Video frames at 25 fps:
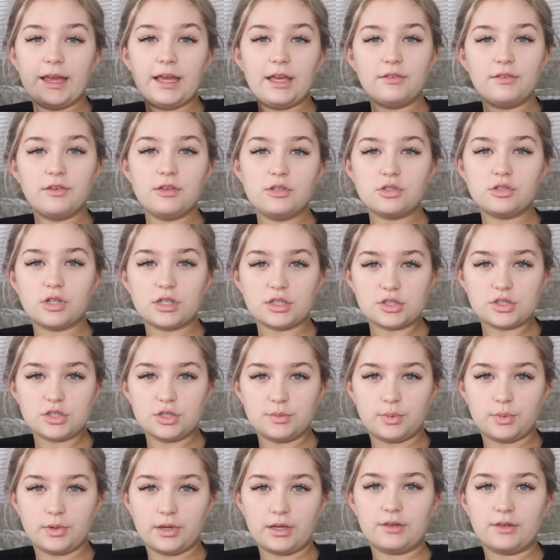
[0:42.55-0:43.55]
If you trust
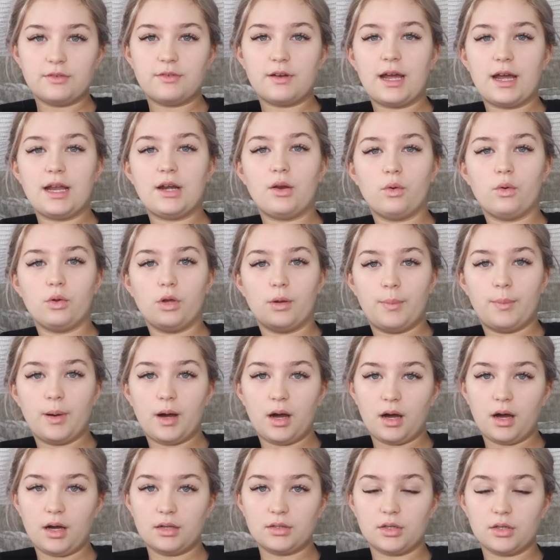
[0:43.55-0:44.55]
your boyfriend or your
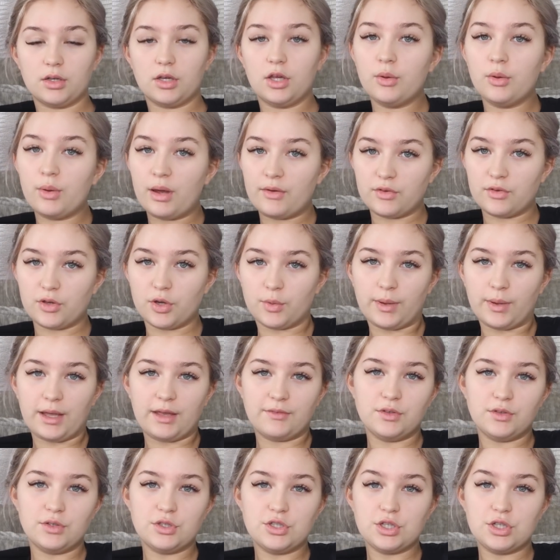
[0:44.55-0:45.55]
partner, whoever you're
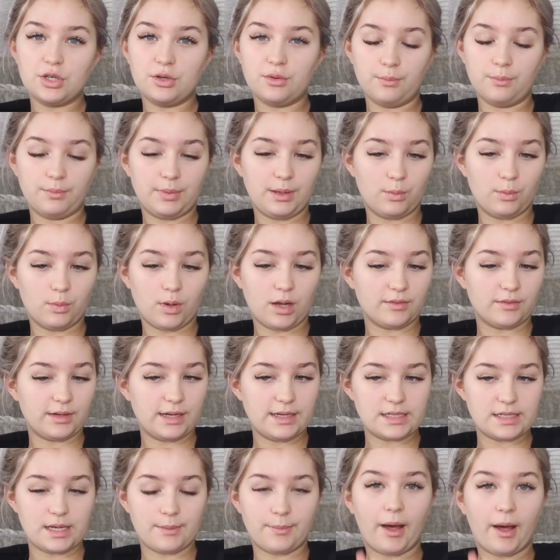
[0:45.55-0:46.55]
with, you shouldn't be
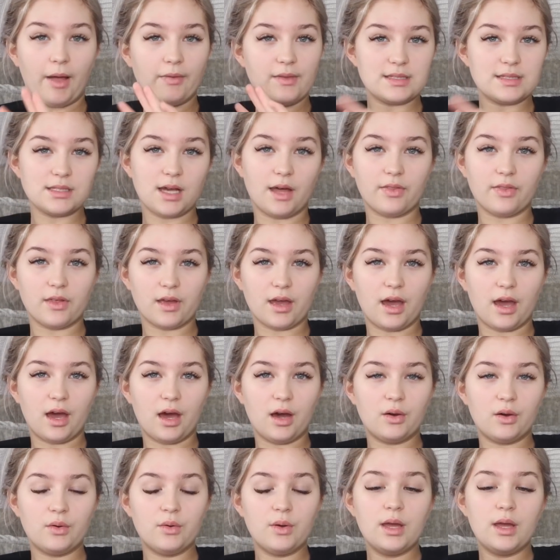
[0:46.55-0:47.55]
worried about this other
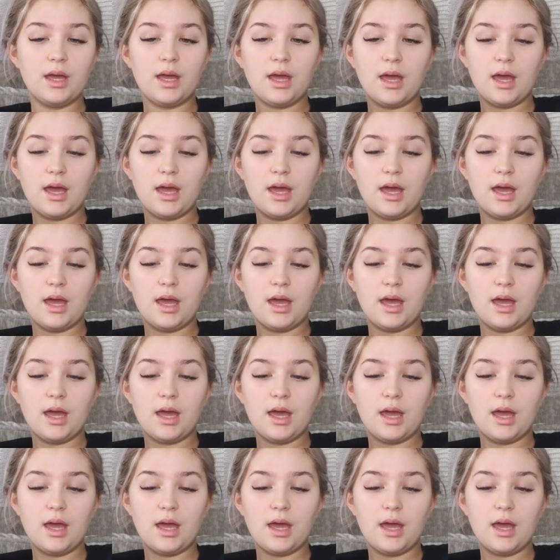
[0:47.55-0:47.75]
girl.